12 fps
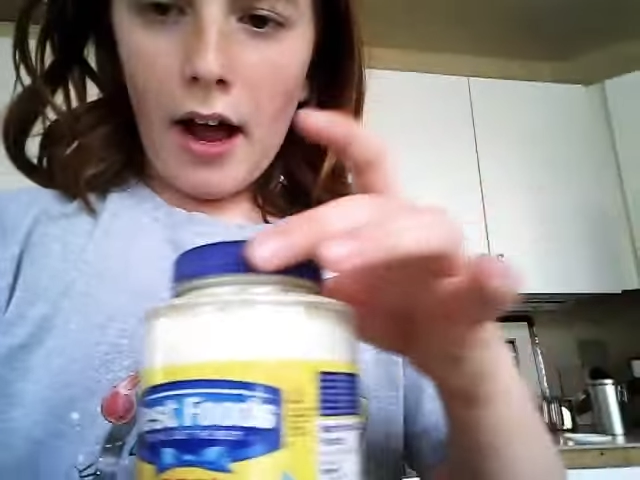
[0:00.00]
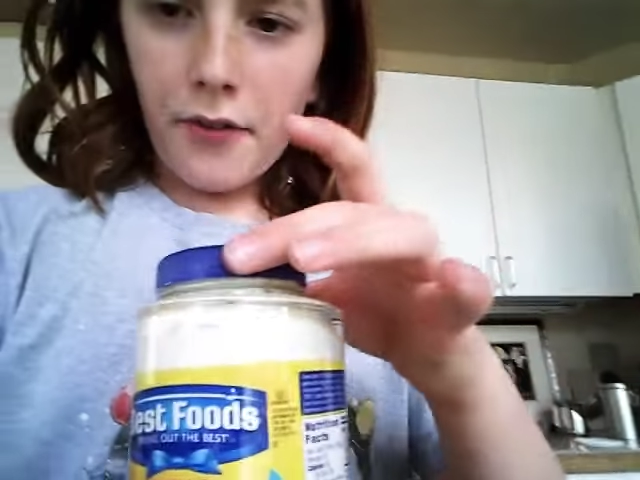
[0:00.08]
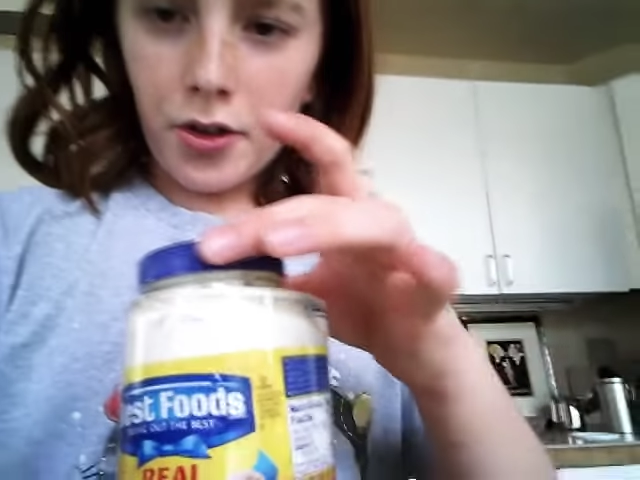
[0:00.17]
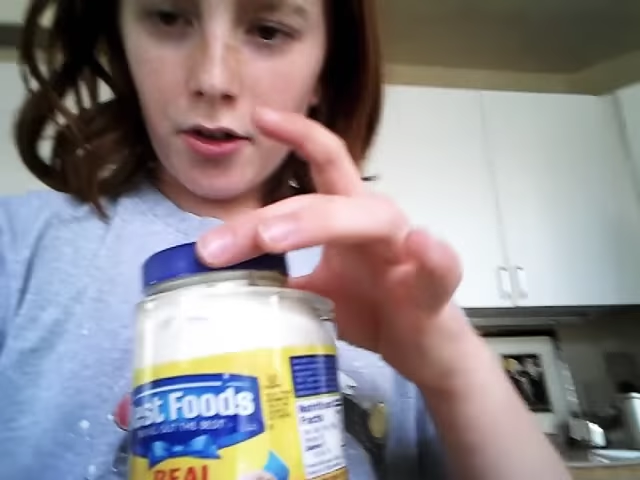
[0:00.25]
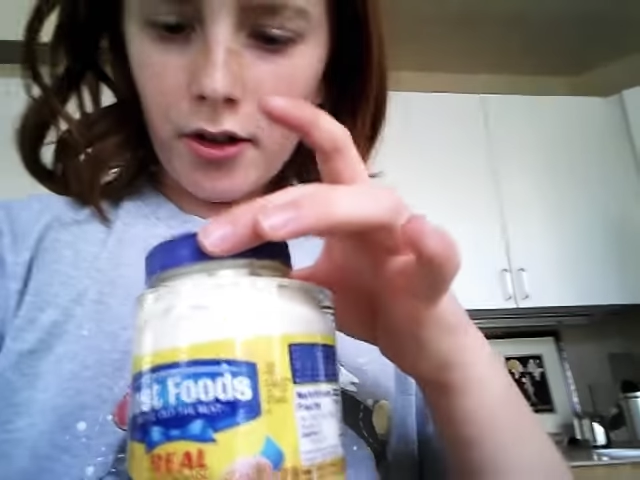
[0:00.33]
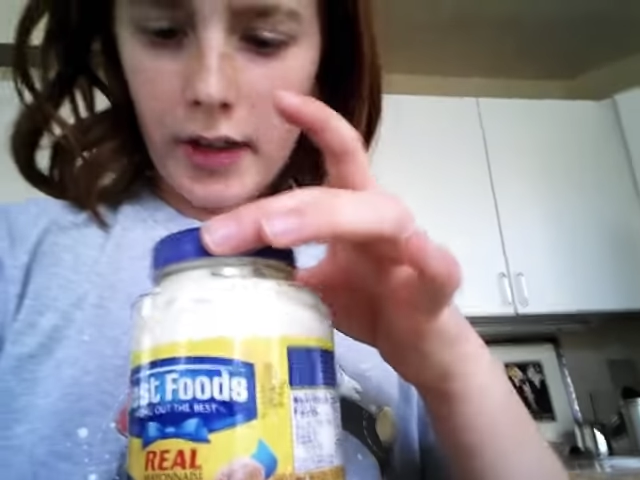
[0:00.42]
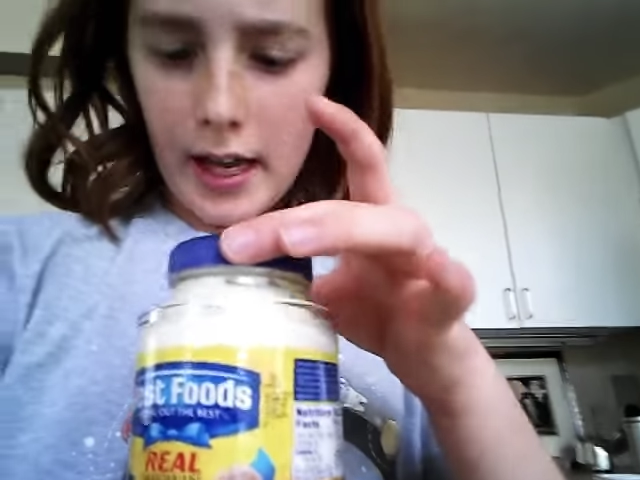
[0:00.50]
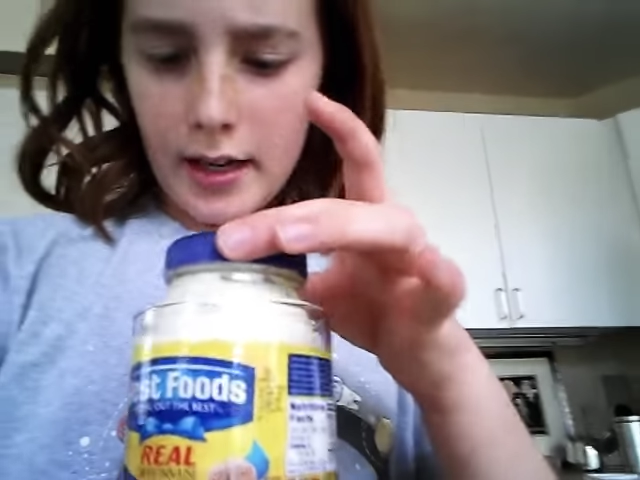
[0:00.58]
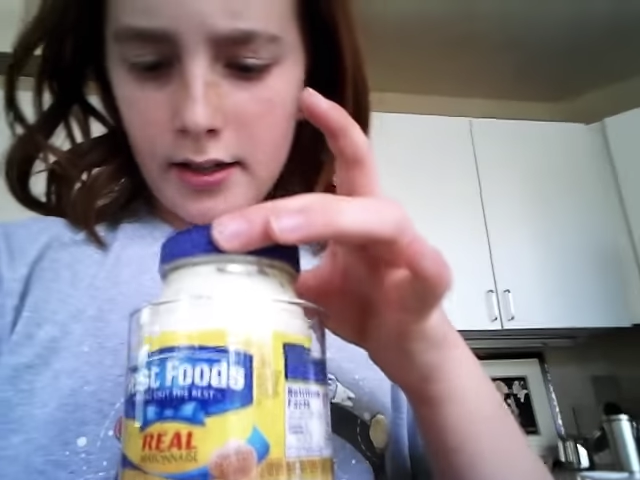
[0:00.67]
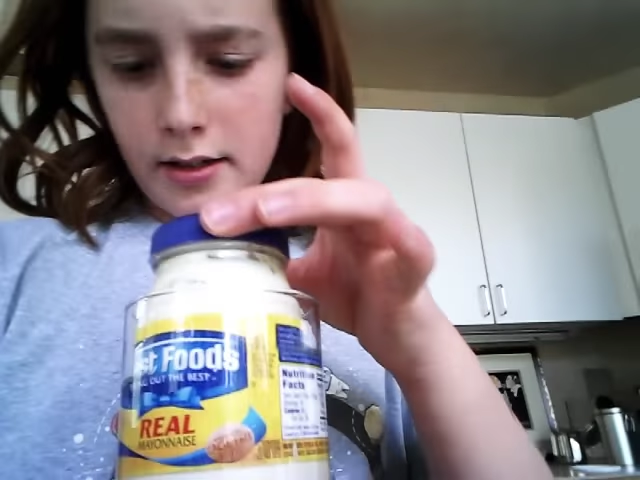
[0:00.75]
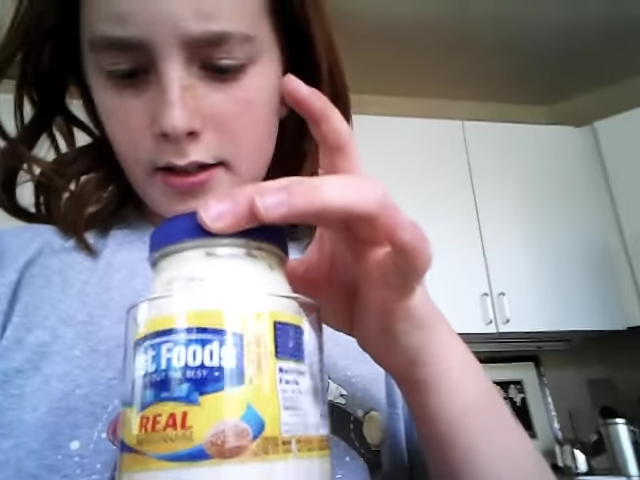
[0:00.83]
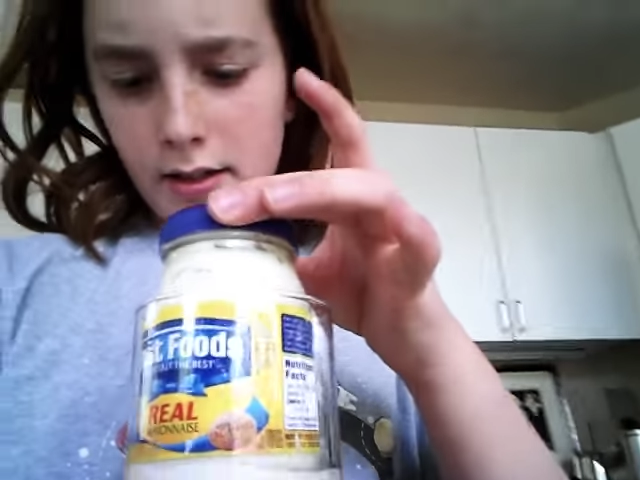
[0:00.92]
after that
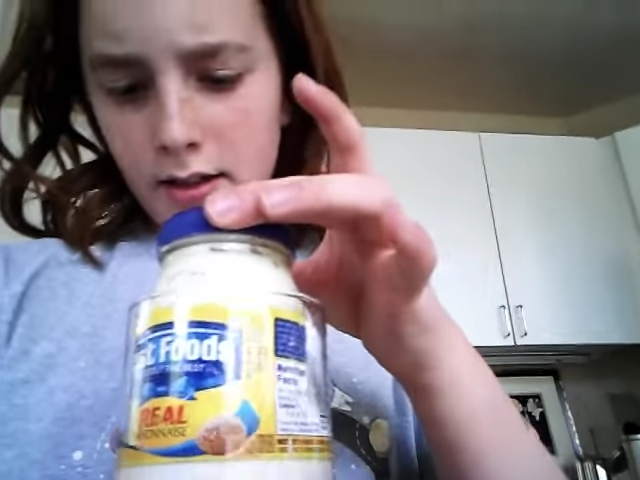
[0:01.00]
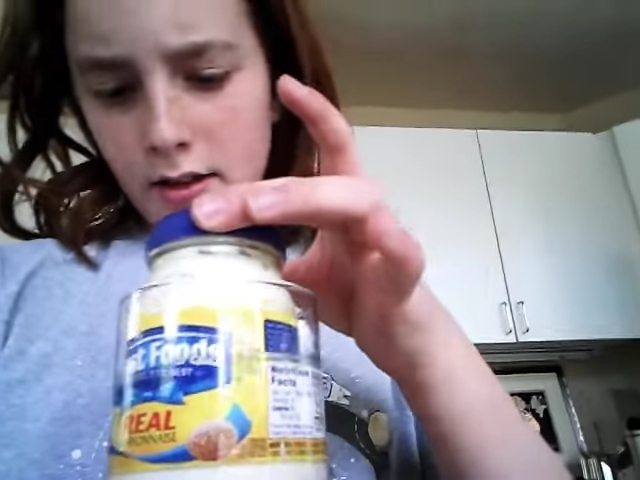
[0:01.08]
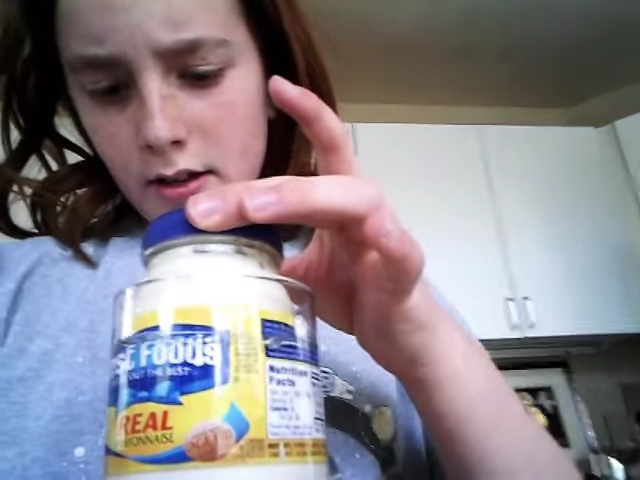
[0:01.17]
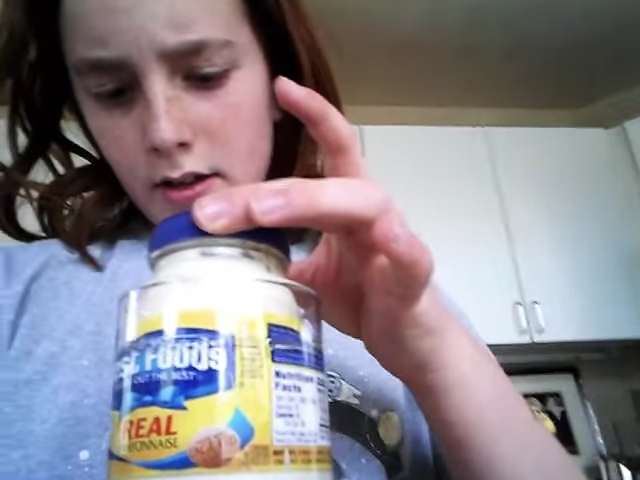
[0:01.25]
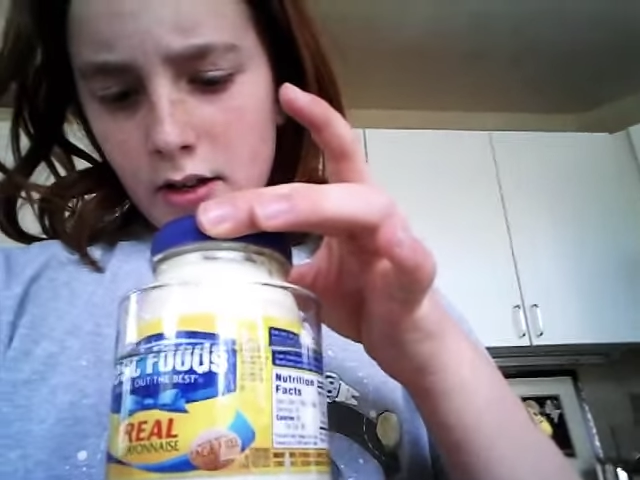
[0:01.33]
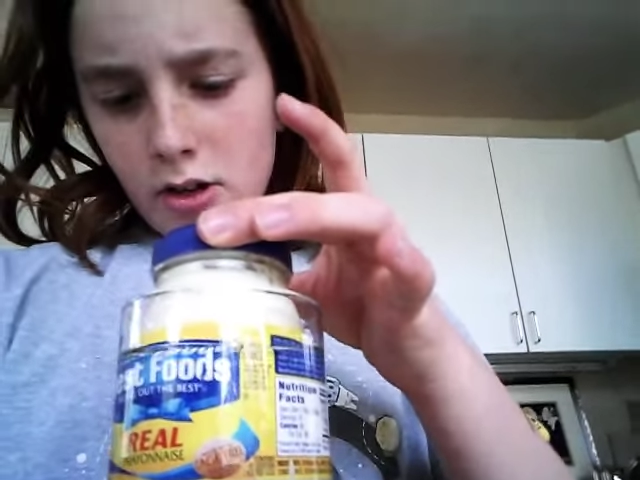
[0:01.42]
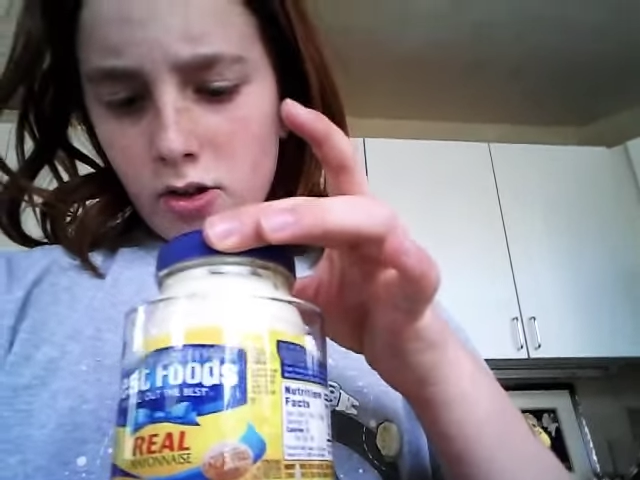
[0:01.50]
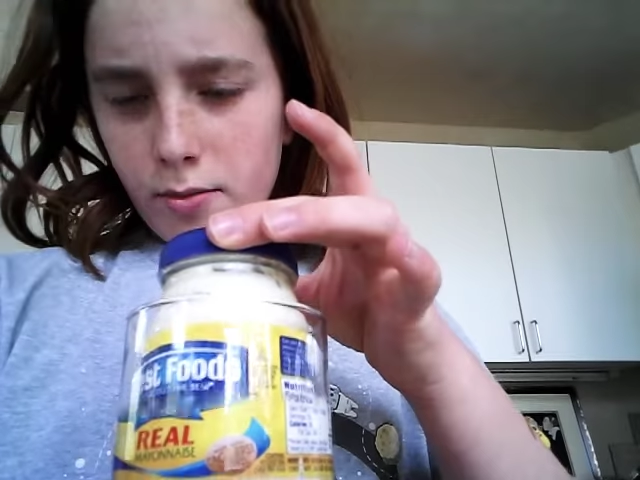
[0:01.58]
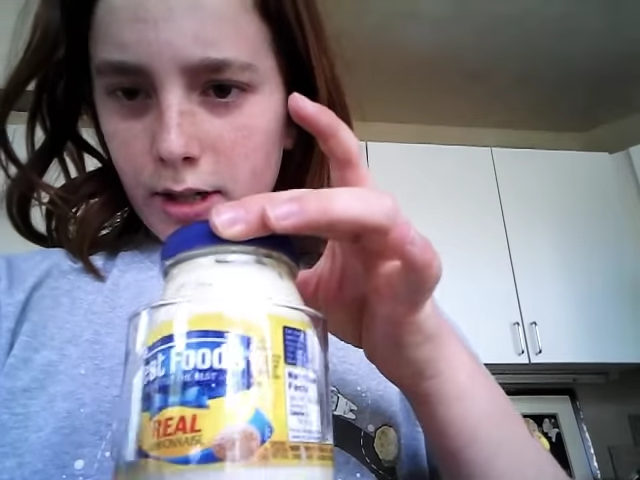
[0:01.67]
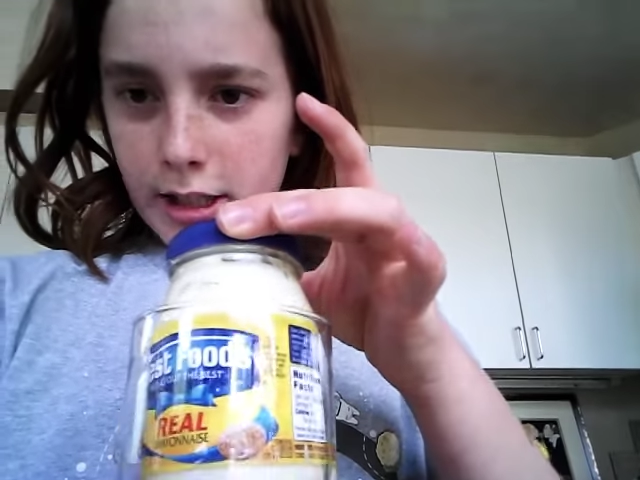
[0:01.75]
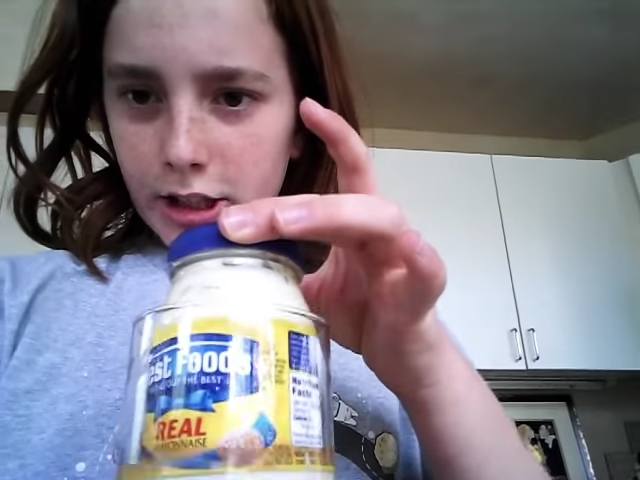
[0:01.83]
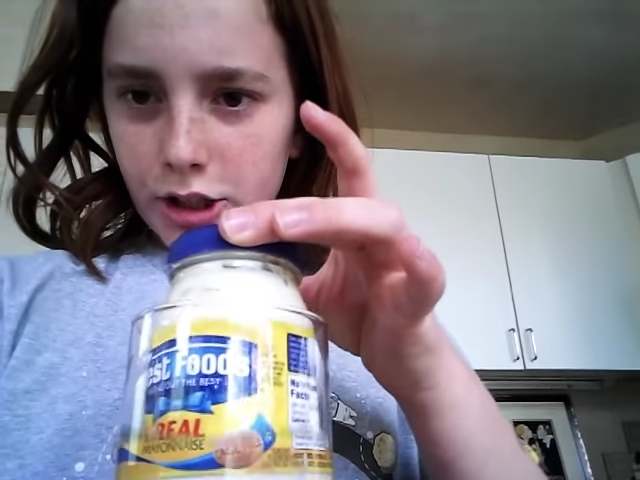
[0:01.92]
minutes,